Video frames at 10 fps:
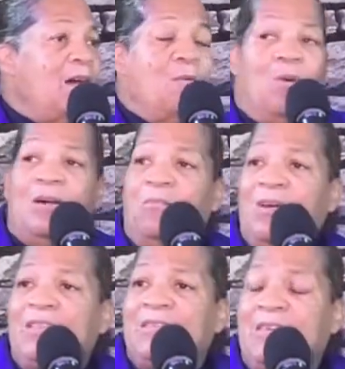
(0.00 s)
One,
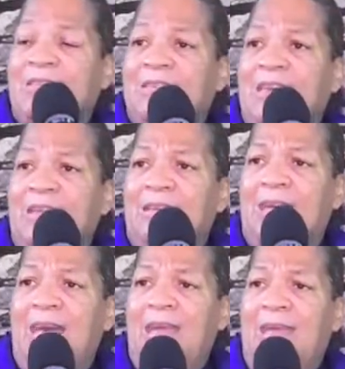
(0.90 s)
one sinner said
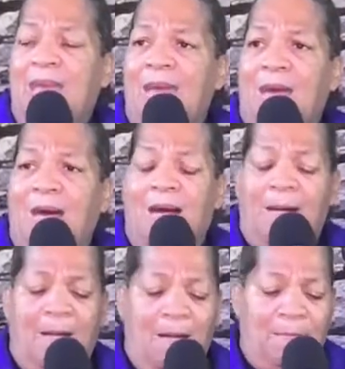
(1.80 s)
that, hey, uh,
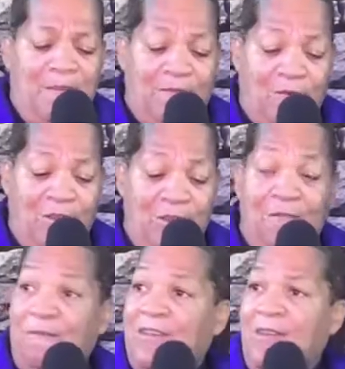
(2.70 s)
uh, before
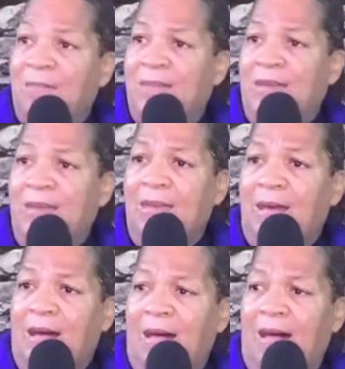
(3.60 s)
you feed me
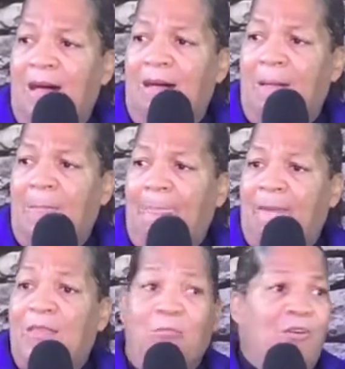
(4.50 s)
uh,
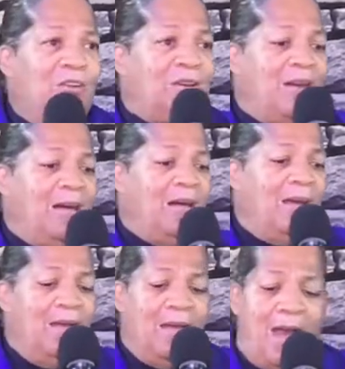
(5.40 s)
the word of God,
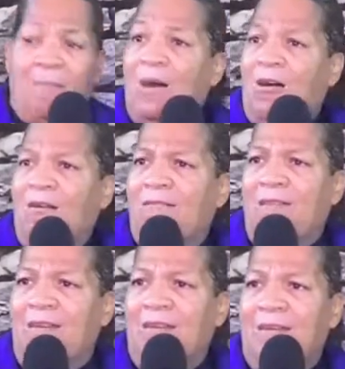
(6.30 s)
I'm hungry.